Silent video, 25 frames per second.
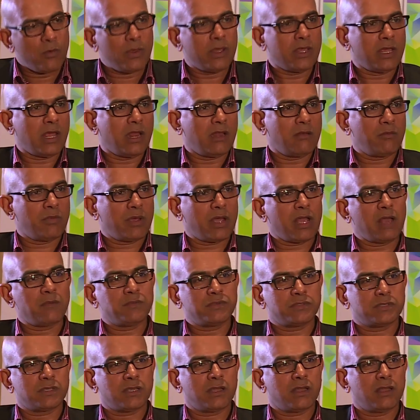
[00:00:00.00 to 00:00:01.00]
We can
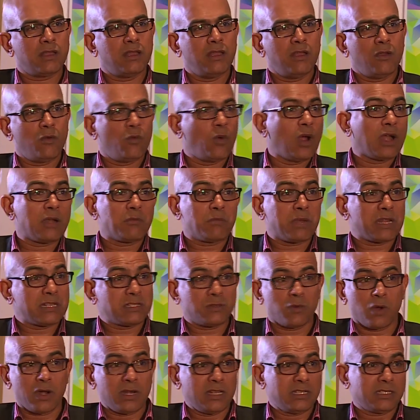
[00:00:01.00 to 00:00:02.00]
perhaps 1
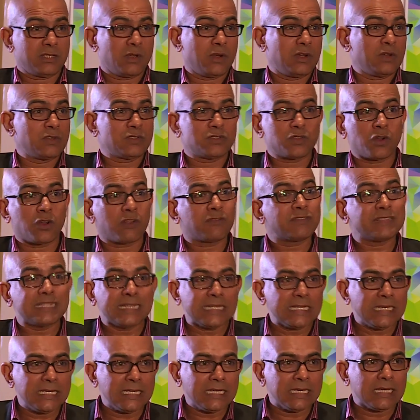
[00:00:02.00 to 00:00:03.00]
+ 1 is equal to sort of
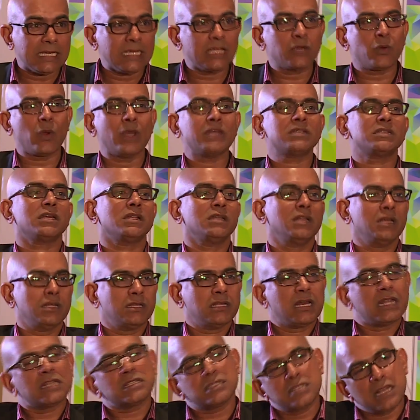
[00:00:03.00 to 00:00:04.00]
3 equation.
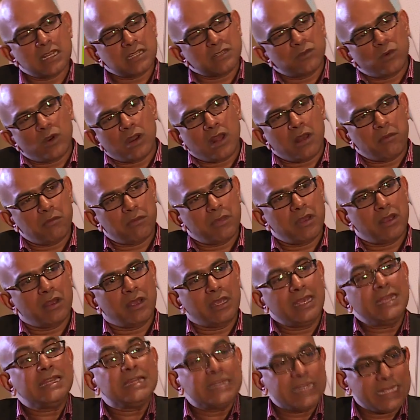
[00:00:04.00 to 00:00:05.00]
That's what
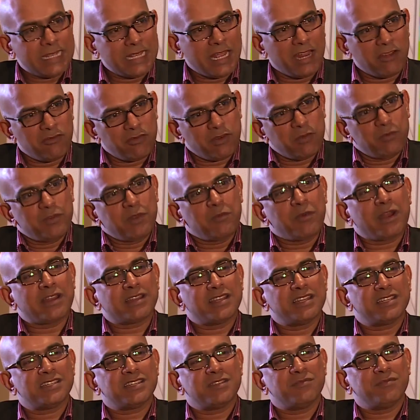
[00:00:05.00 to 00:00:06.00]
I'm hinting at from the
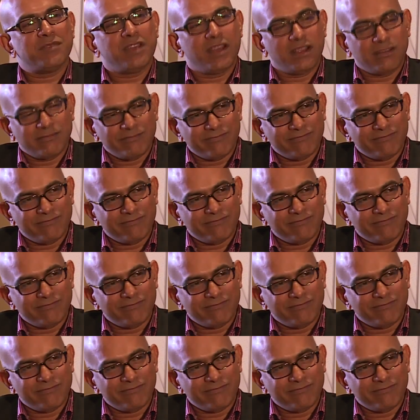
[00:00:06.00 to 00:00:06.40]
partnership. Yeah.